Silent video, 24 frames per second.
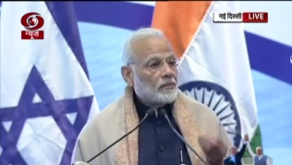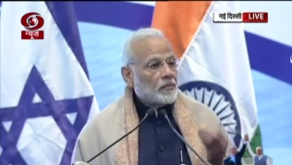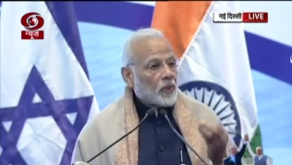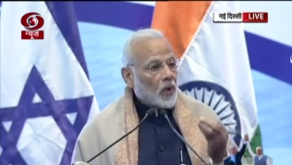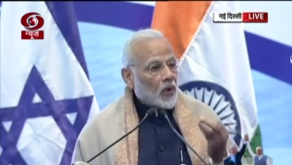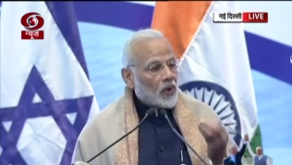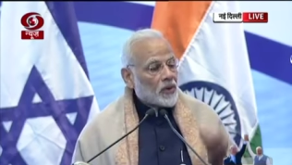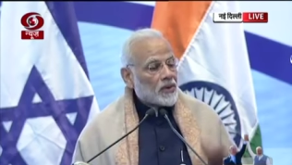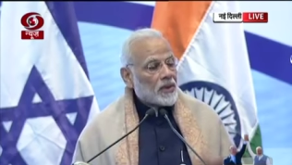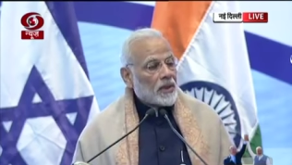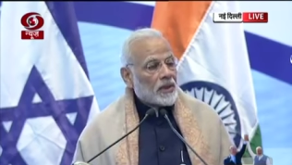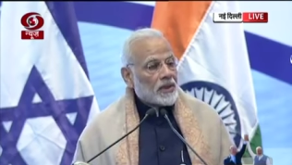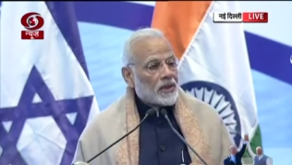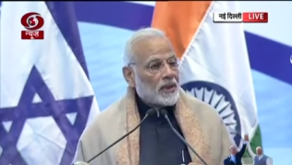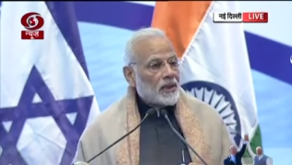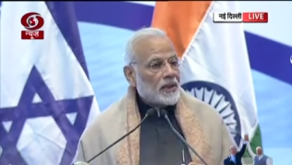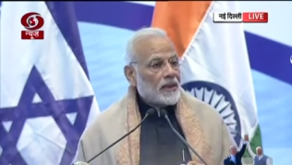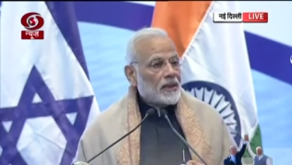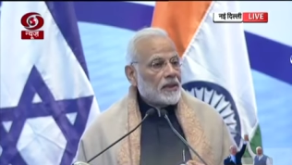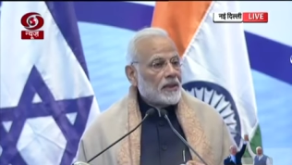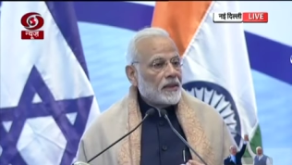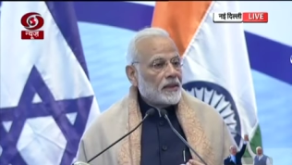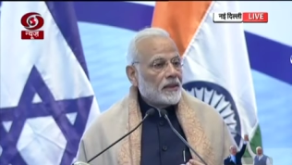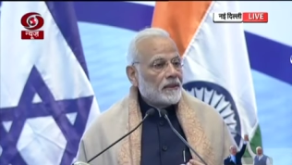
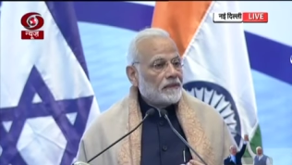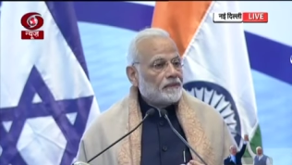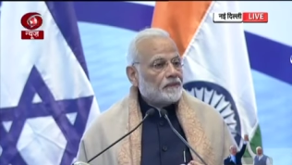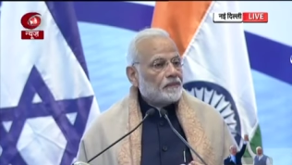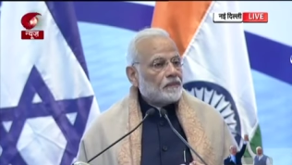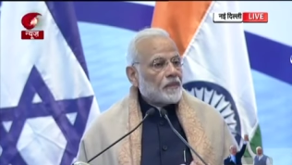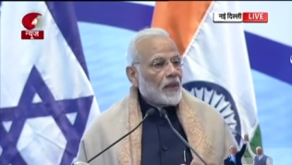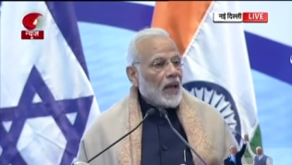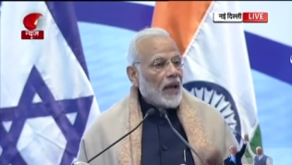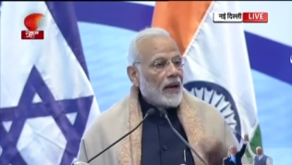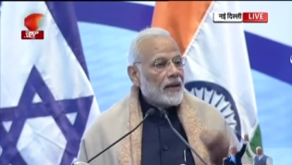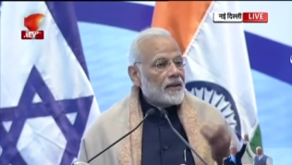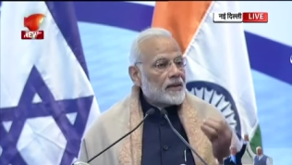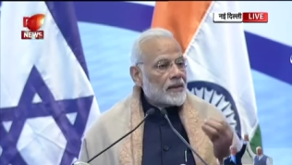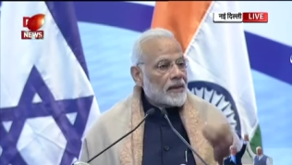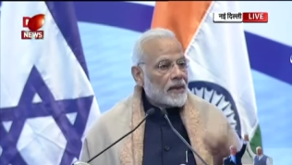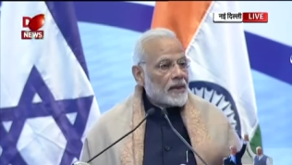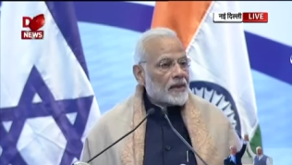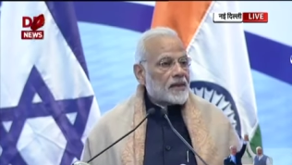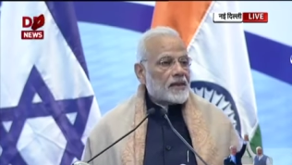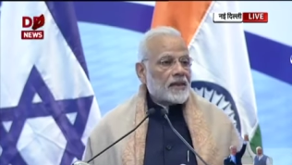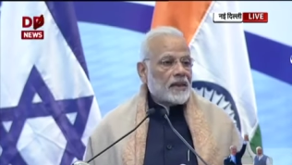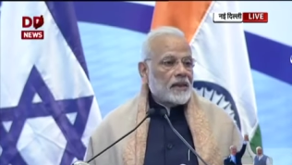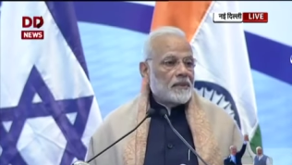processes, and
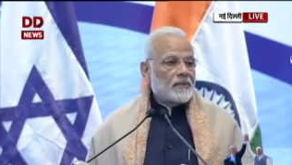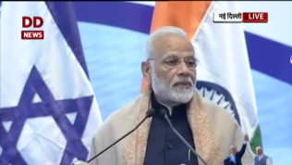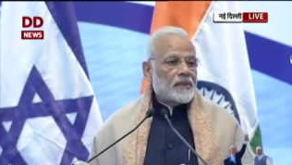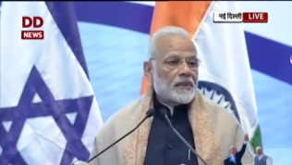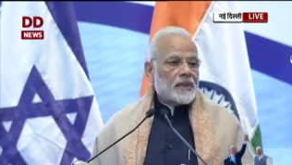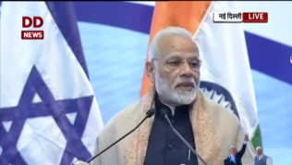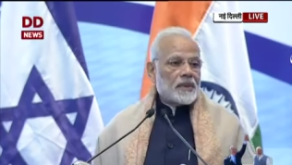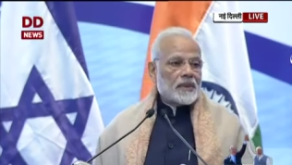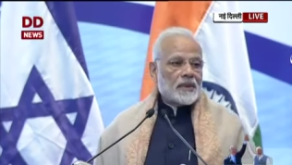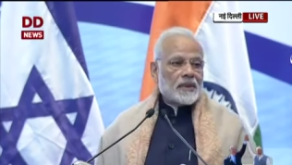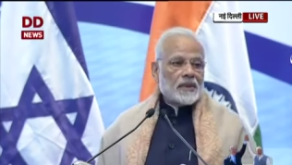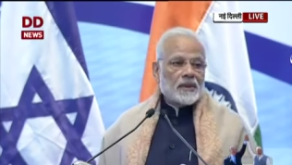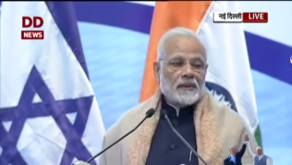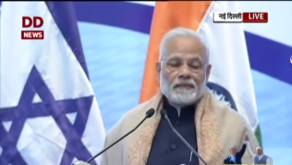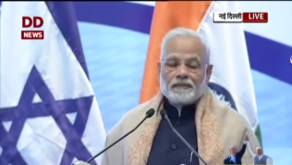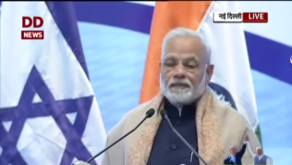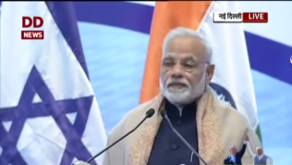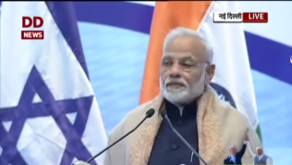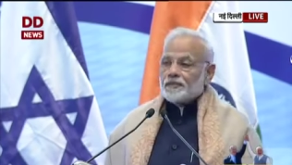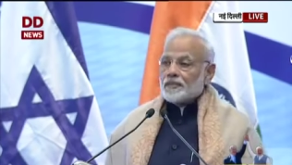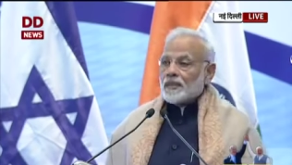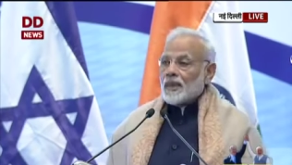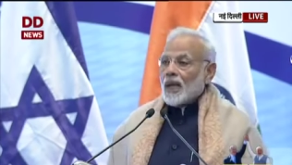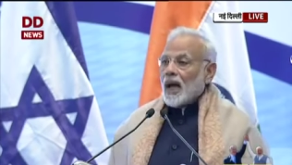systems
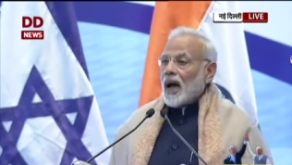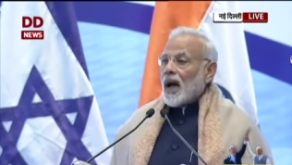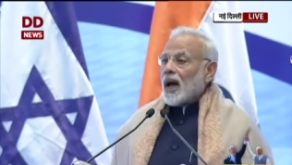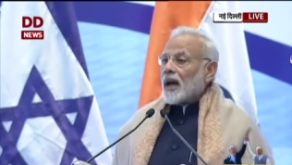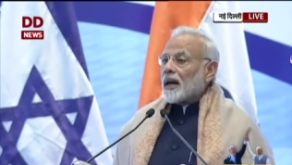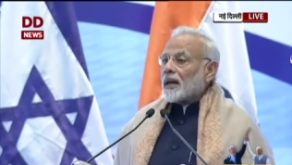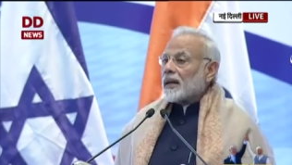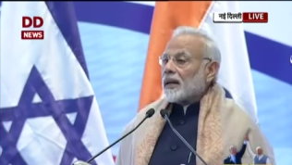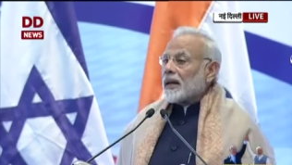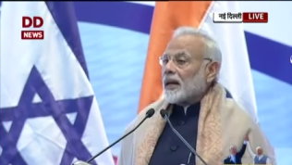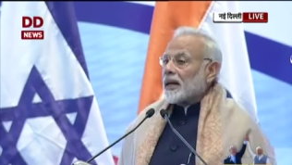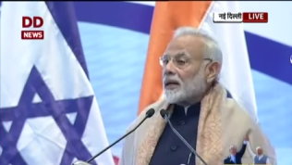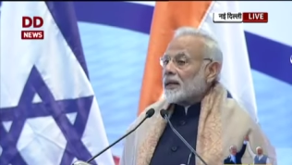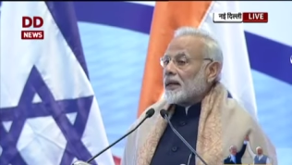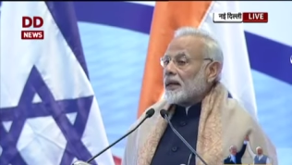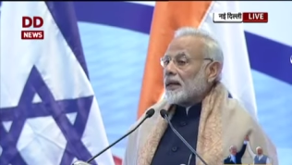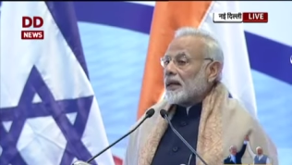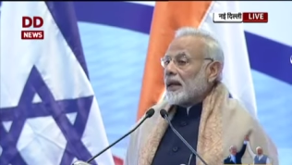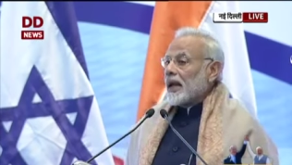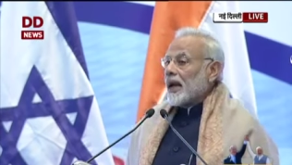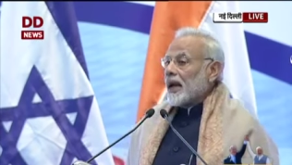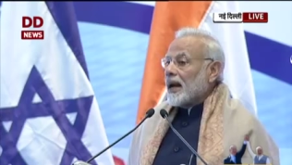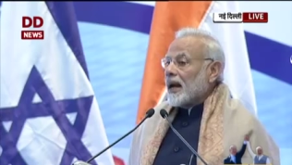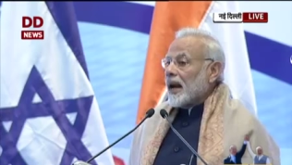are getting
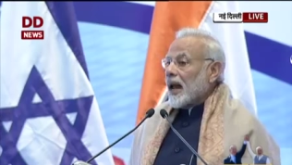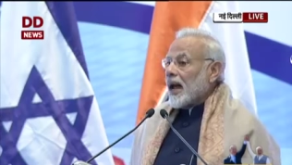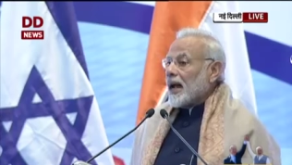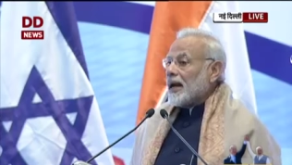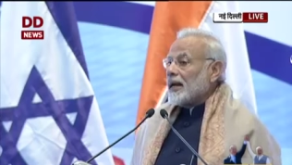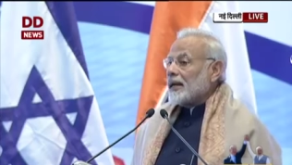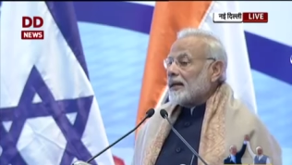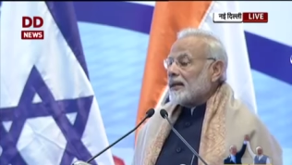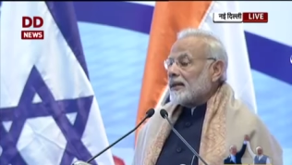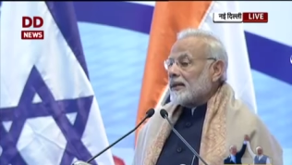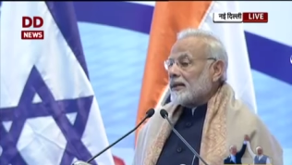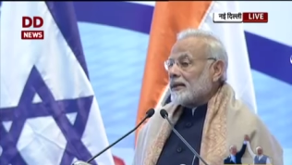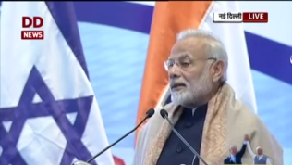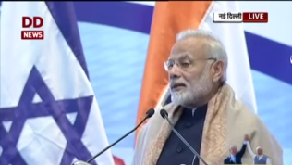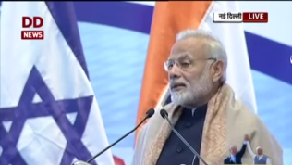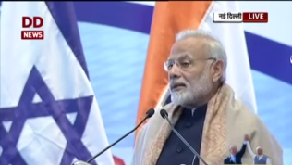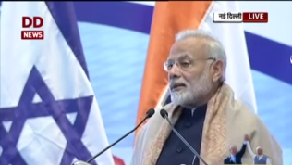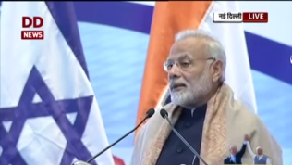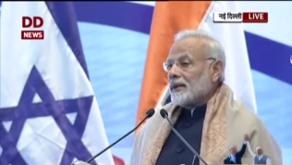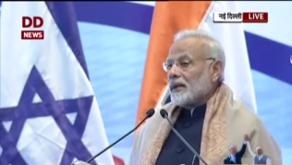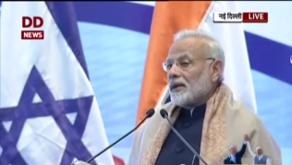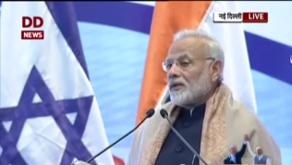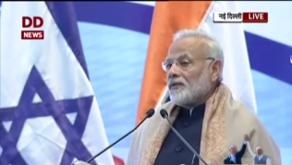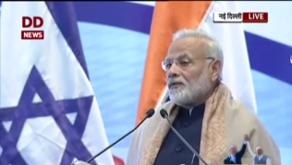aligned
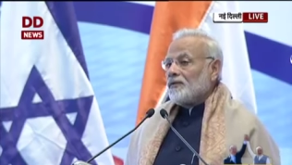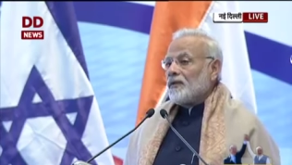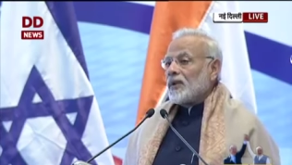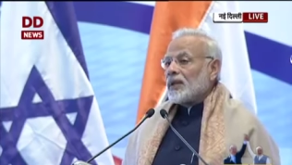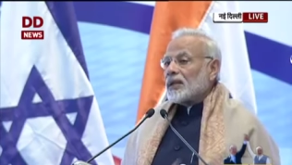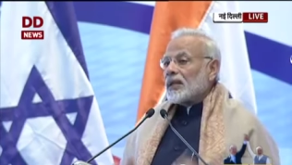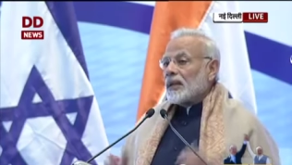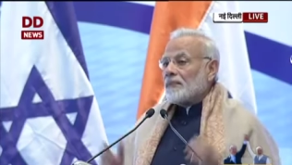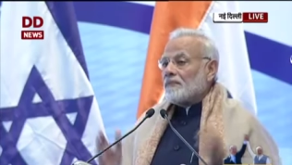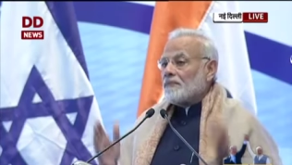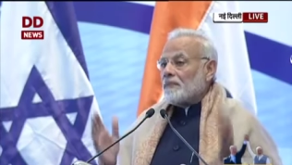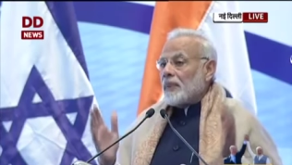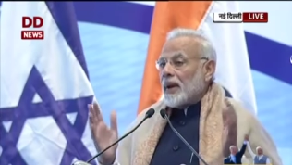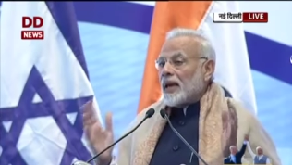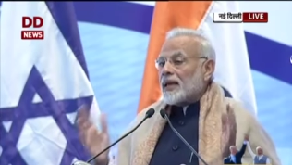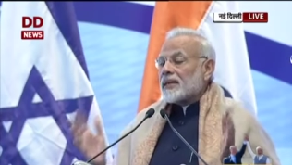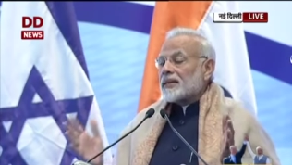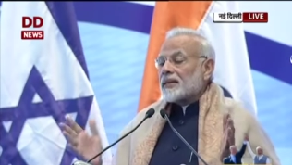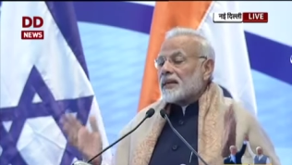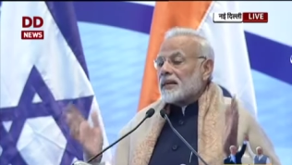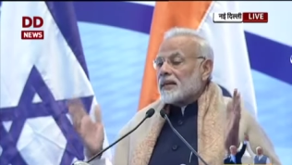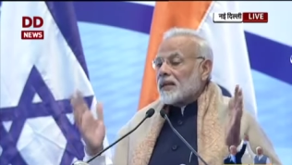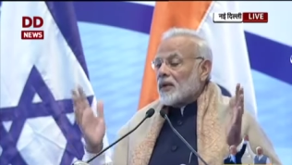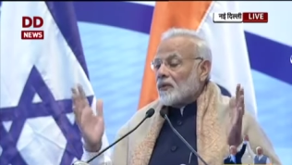with the
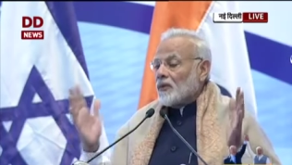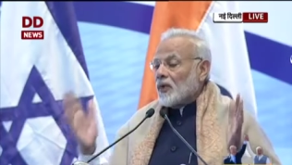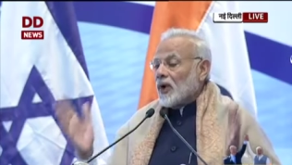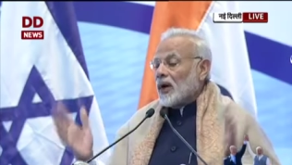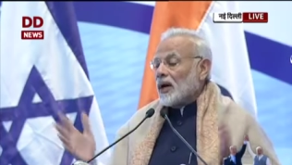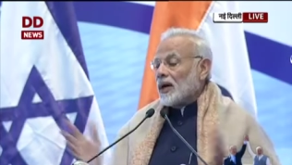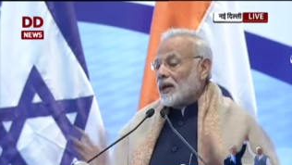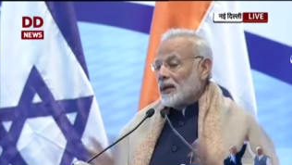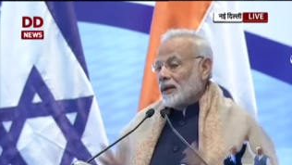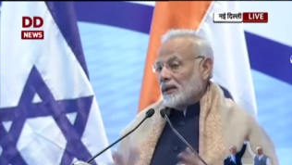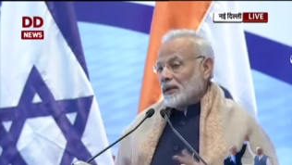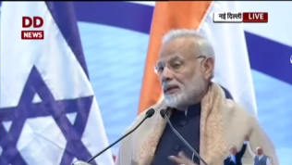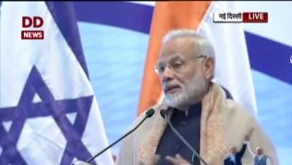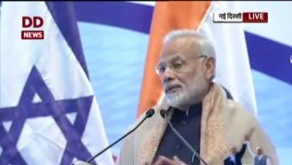best in the world.